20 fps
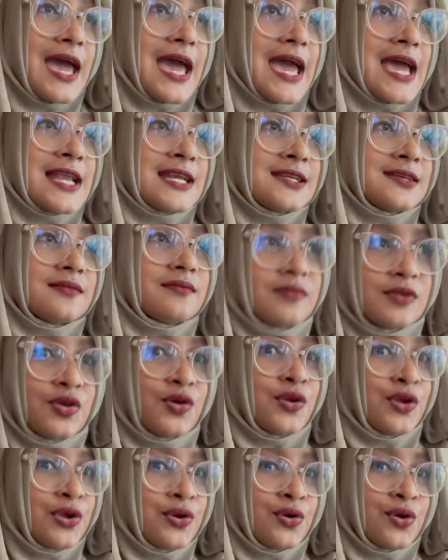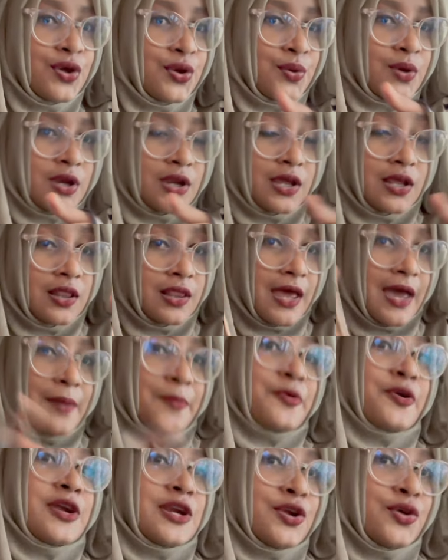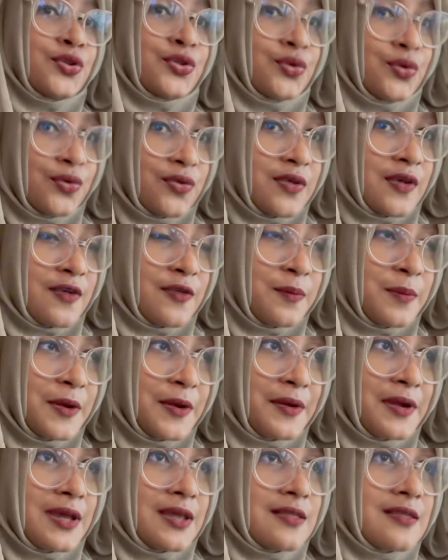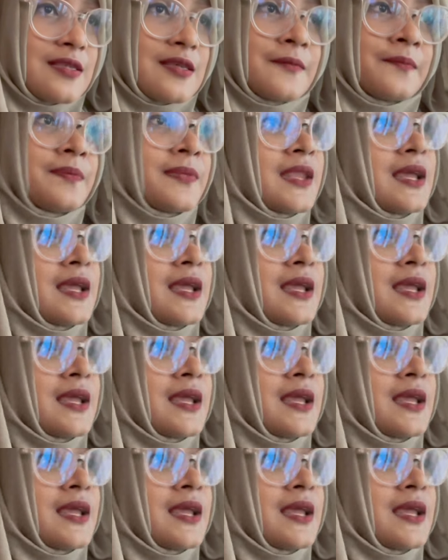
And you can elaborate on those experiences.